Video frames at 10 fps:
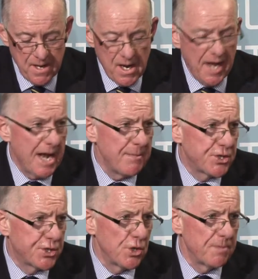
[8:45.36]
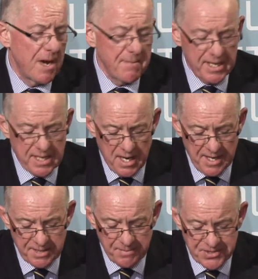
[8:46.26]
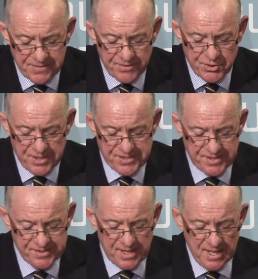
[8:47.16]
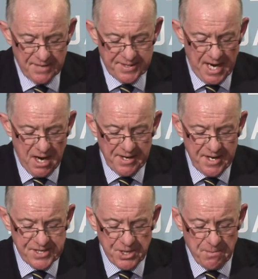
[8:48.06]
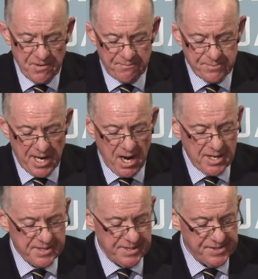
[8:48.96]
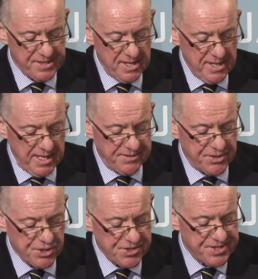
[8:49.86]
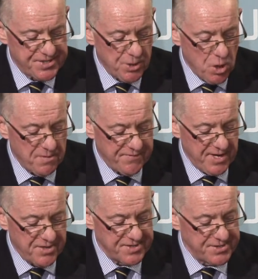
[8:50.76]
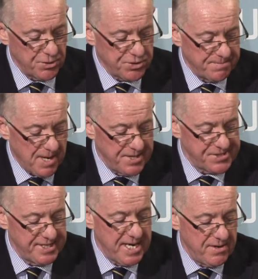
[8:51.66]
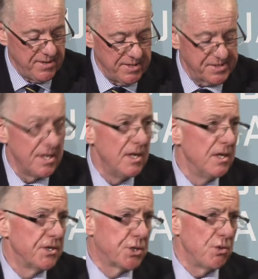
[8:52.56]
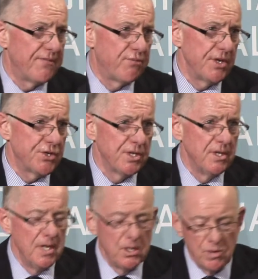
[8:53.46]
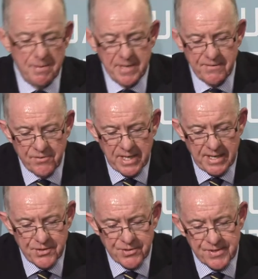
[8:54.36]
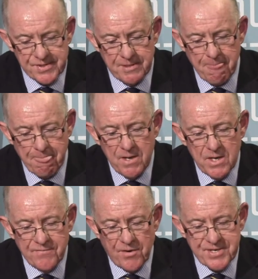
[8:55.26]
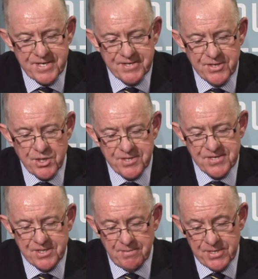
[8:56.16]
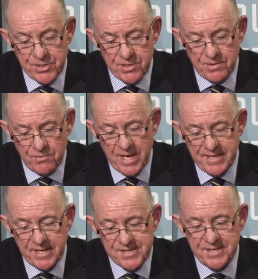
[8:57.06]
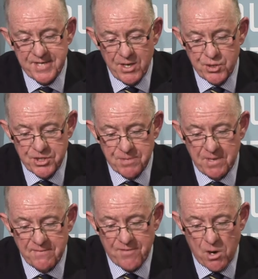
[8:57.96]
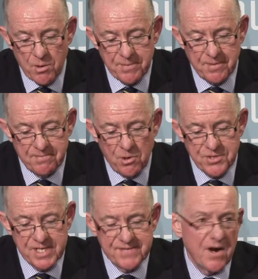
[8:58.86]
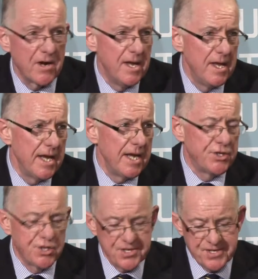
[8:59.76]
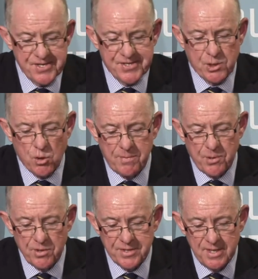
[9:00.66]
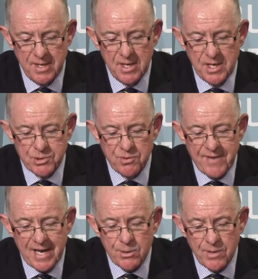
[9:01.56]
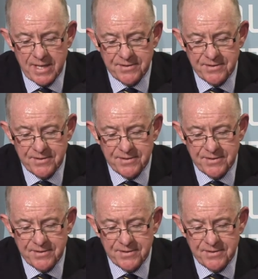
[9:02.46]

and I'm assured by my colleague, the Minister for Justice, that Ireland has a number of priorities in the justice and home affairs and social policy areas, two of which will be of real interest. First is the Justice Commissioner Reding's intention to bring forward proposals for a justice scoreboard to evaluate